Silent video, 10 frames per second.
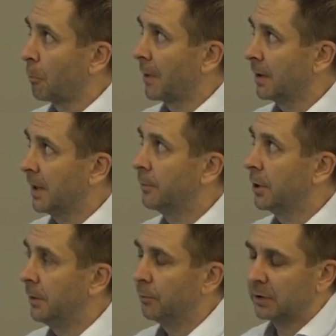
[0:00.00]
labor
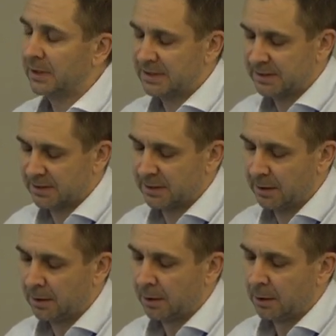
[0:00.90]
input
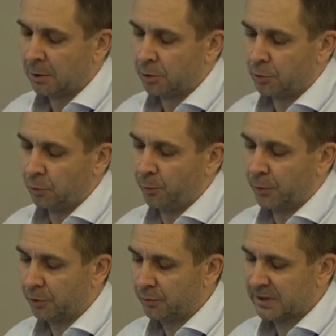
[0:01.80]
necessity to
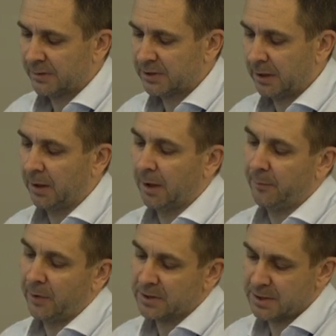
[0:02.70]
produce something in
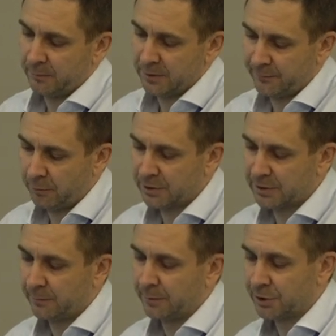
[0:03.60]
comparison with
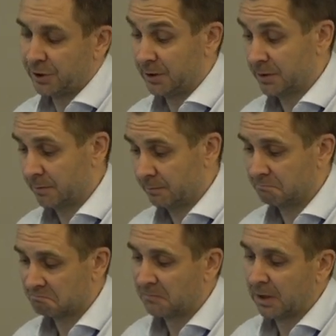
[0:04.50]
forest, which is
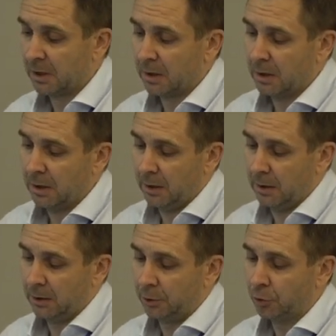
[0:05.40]

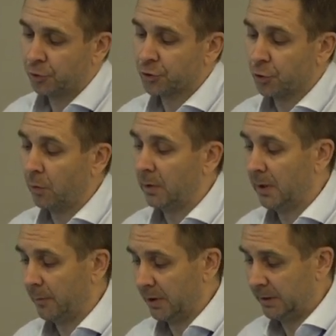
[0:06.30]
not so
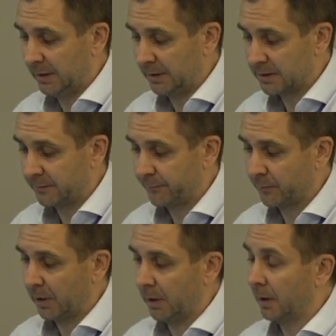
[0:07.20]
labor intensive,
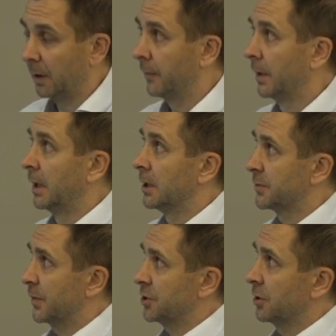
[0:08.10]

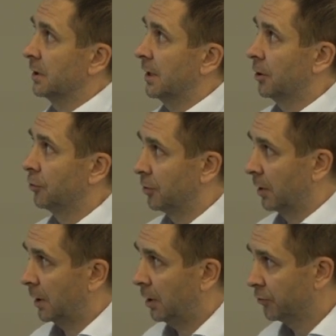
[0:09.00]
especially taking into
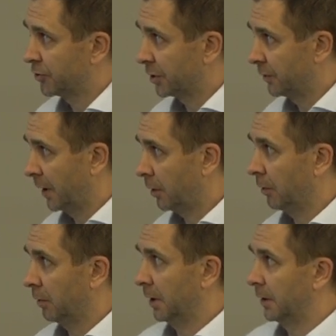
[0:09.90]
account that we are
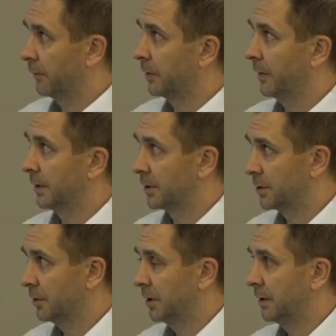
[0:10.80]
calculating for
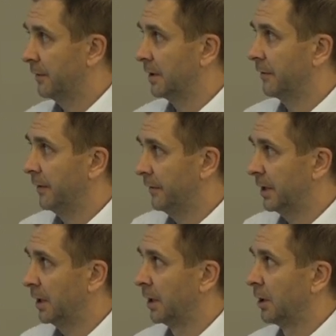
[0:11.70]
2030,
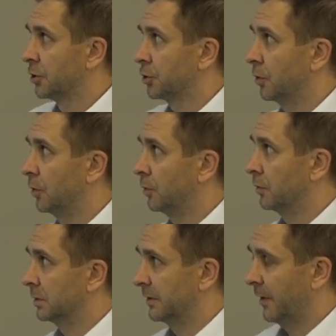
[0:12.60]
2050, so
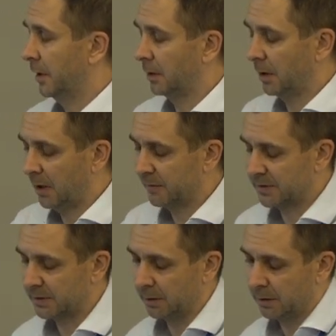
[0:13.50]
the final
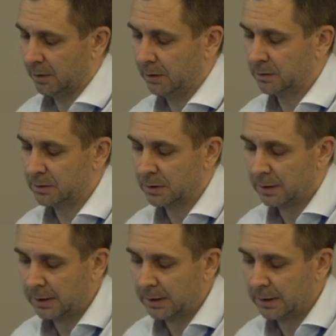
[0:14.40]
harvesting is